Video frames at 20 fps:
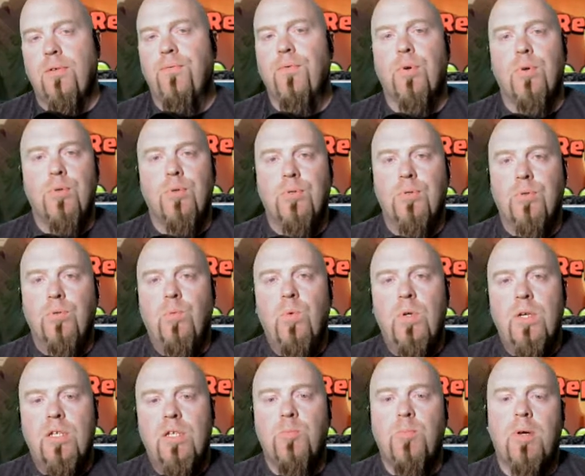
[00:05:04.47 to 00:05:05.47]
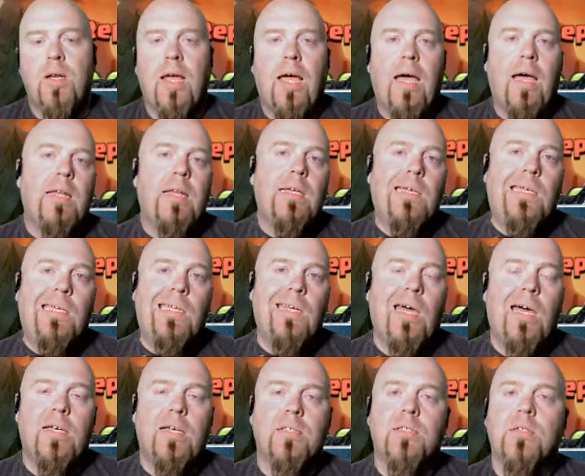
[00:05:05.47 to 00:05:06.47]
Frozen Witch, but adding in
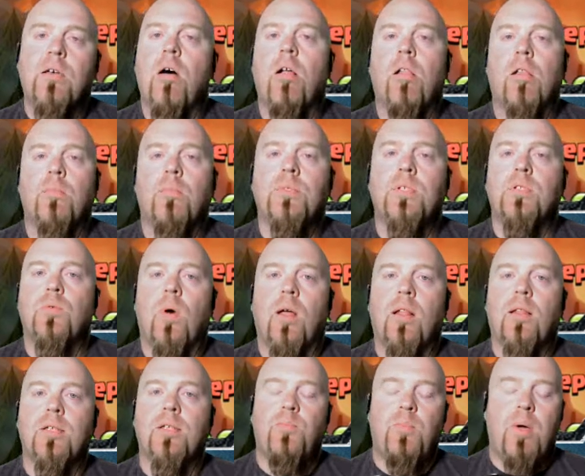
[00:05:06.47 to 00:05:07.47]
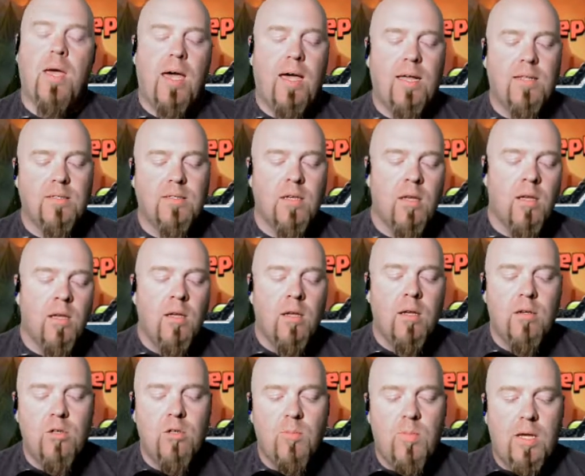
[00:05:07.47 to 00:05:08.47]
ice golems as well as bats
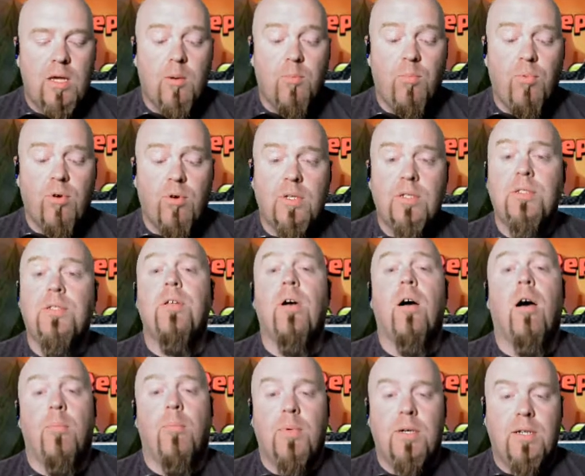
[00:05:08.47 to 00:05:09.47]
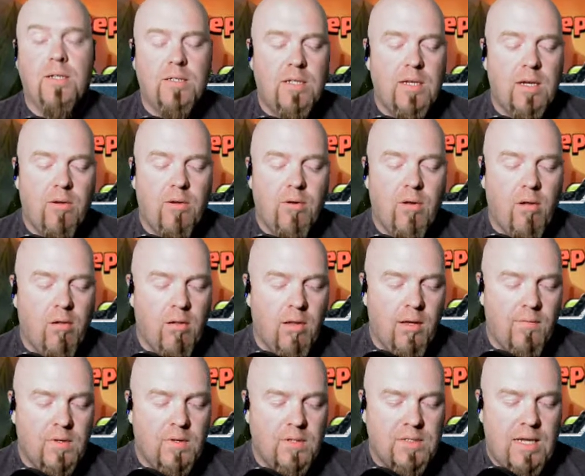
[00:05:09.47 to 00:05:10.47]
to make a pretty dominant Town Hall
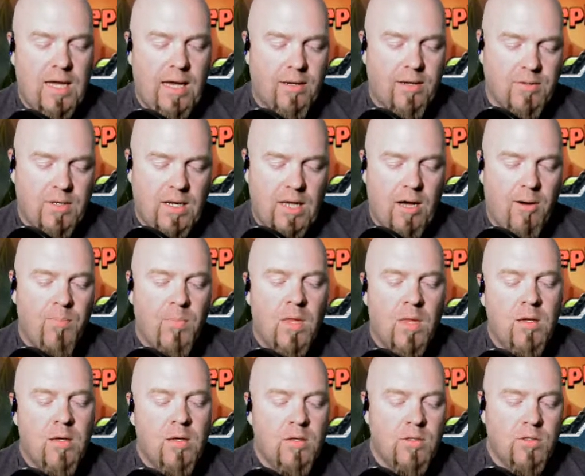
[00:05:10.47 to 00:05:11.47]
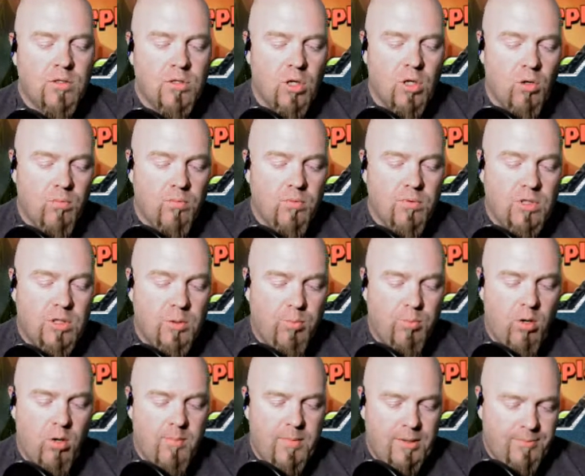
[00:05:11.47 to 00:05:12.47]
11 attack. Now, so
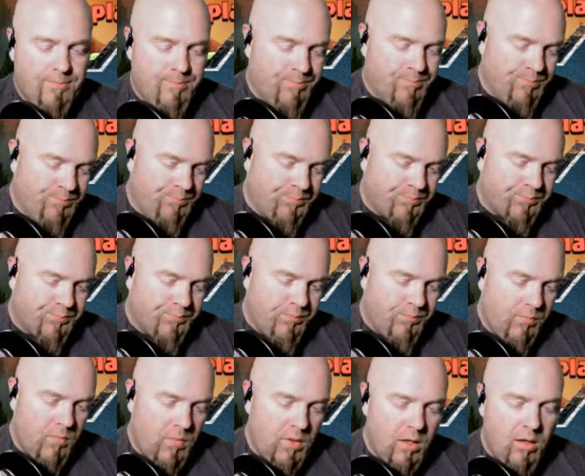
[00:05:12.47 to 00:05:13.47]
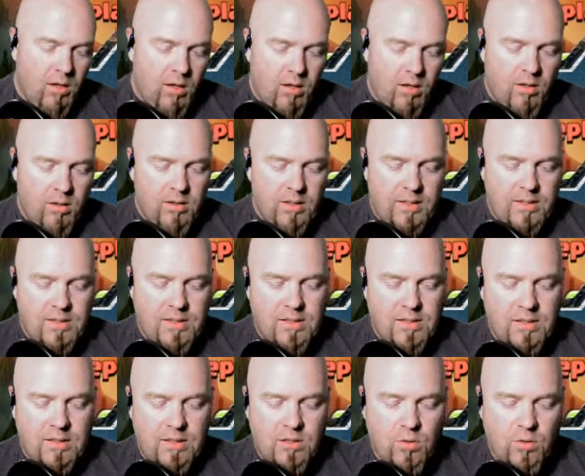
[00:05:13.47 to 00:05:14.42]
deployment. Let's see.